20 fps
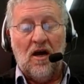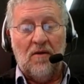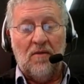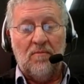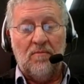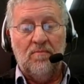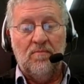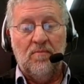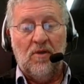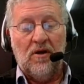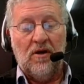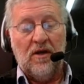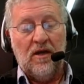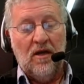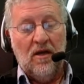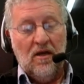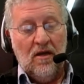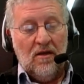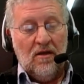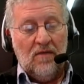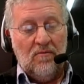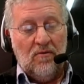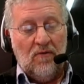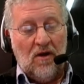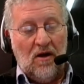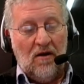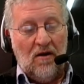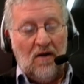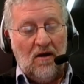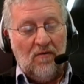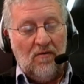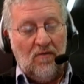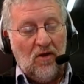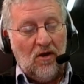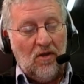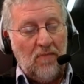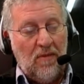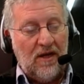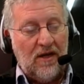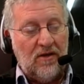I've
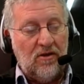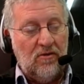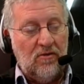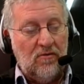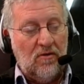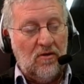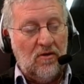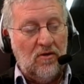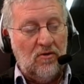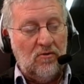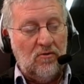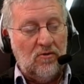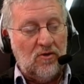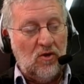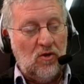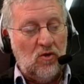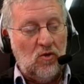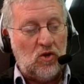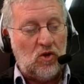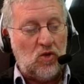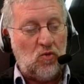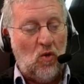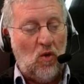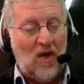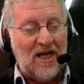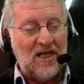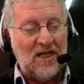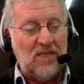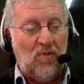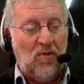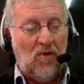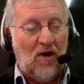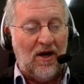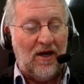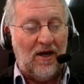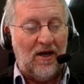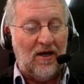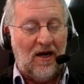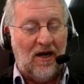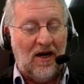got a mate who swears
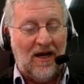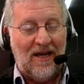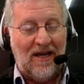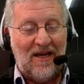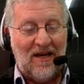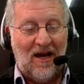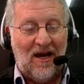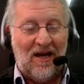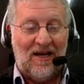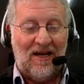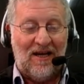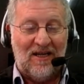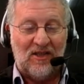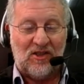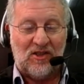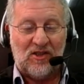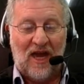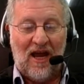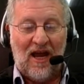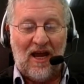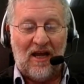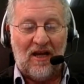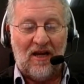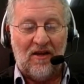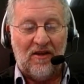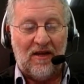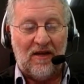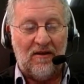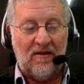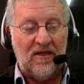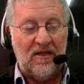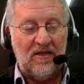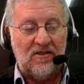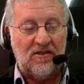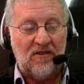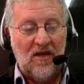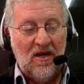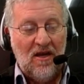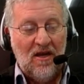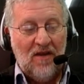by a saying, and that
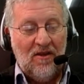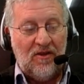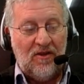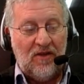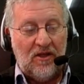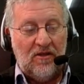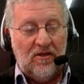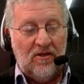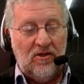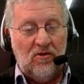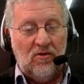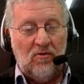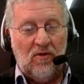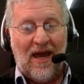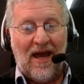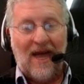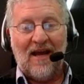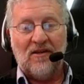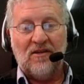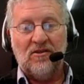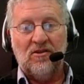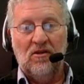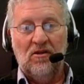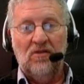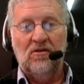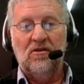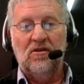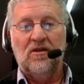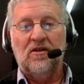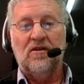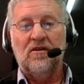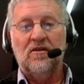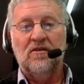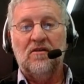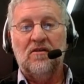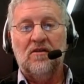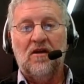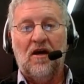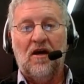is that you hack to learn.